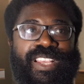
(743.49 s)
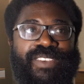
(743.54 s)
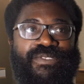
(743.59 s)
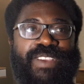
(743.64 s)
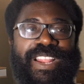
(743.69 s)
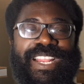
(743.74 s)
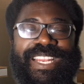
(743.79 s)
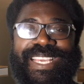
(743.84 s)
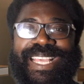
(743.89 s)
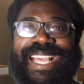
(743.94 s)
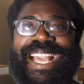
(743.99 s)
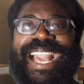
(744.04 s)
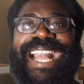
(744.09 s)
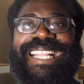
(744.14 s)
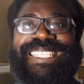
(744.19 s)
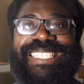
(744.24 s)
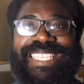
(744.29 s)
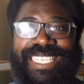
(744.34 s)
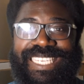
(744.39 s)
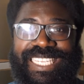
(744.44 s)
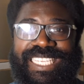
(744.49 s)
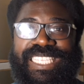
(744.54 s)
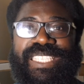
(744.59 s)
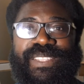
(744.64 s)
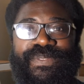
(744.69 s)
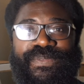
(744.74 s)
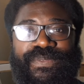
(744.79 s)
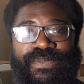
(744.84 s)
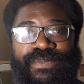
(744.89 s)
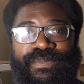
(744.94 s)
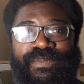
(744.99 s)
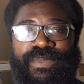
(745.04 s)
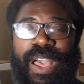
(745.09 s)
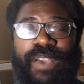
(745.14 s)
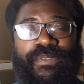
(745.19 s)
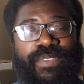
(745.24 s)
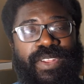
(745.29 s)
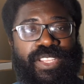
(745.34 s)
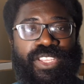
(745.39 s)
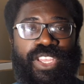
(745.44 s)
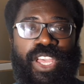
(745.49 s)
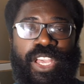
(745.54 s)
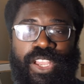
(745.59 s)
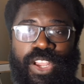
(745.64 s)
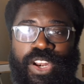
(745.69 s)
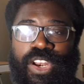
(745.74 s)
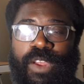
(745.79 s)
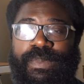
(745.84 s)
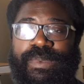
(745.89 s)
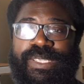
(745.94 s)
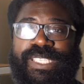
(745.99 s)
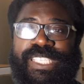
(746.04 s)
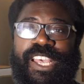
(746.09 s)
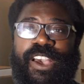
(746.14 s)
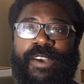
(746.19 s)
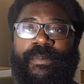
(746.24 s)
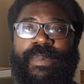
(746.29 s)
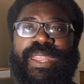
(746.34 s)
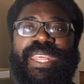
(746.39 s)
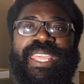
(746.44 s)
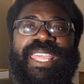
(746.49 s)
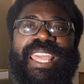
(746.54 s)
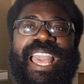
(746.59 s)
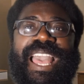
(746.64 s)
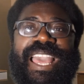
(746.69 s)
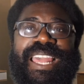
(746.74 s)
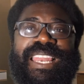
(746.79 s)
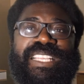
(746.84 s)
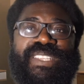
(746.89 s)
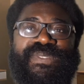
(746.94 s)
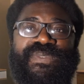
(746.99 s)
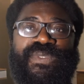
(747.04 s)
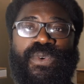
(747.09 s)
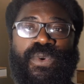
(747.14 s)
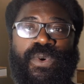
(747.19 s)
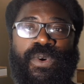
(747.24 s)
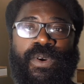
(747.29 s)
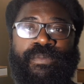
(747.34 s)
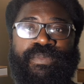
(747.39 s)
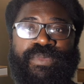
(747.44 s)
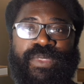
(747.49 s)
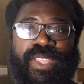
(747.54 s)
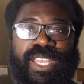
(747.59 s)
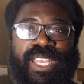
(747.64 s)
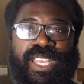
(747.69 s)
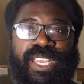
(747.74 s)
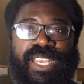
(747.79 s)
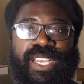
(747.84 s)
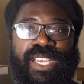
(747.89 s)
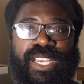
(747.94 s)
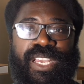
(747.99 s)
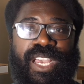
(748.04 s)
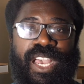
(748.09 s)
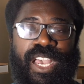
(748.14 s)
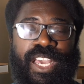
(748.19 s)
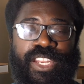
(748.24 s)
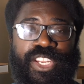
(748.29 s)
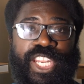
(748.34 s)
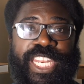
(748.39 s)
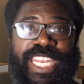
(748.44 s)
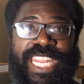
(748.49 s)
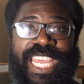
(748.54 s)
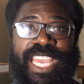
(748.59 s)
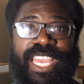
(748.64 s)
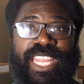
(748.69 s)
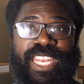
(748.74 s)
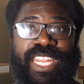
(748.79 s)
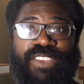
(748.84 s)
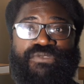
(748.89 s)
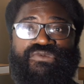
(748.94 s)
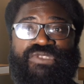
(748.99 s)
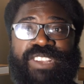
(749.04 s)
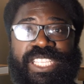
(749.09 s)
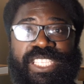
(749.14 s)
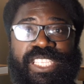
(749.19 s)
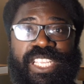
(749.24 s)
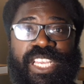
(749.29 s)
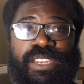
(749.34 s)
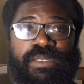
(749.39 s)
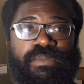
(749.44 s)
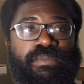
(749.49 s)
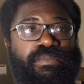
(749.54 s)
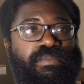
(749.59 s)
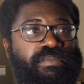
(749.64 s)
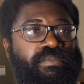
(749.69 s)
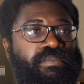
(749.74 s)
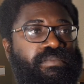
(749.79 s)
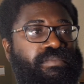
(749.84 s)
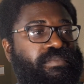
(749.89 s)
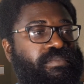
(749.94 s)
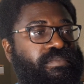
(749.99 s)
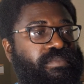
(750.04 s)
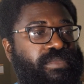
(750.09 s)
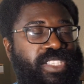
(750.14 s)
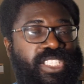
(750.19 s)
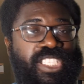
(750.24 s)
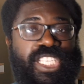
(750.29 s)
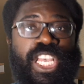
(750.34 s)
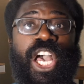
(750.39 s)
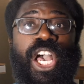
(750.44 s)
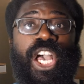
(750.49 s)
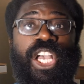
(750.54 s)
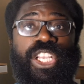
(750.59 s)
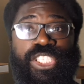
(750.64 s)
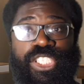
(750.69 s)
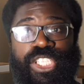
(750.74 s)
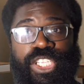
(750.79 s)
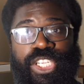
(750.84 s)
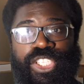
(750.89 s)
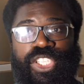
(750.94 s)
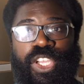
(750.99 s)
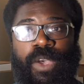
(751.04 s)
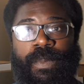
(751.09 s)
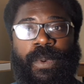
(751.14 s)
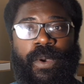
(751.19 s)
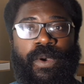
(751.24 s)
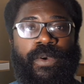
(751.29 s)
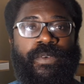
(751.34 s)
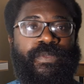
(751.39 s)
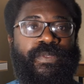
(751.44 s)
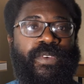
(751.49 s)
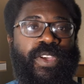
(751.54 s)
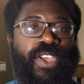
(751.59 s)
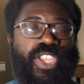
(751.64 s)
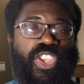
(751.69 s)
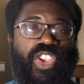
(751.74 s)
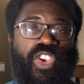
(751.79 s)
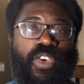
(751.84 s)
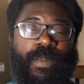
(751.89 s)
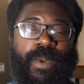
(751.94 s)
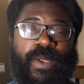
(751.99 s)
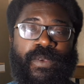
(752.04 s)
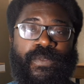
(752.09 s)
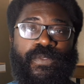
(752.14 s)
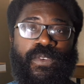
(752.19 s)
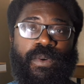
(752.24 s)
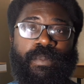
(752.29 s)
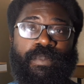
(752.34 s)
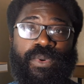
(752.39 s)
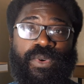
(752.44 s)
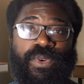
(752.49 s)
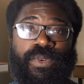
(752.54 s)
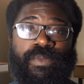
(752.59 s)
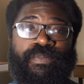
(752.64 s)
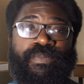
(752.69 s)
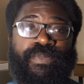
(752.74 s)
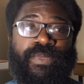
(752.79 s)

really the catalyst, other than Jurgen Klopp himself, but the catalyst for their recent surge to the top of European football,